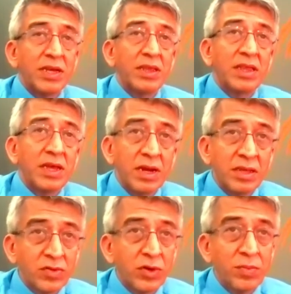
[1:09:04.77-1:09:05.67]
But I think
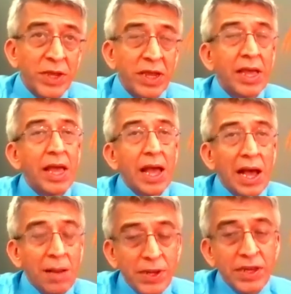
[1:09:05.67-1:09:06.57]
there are going to be
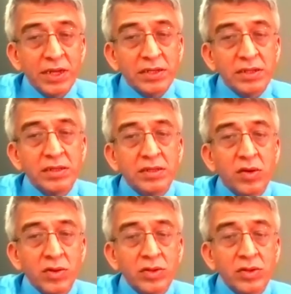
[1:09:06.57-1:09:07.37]
applications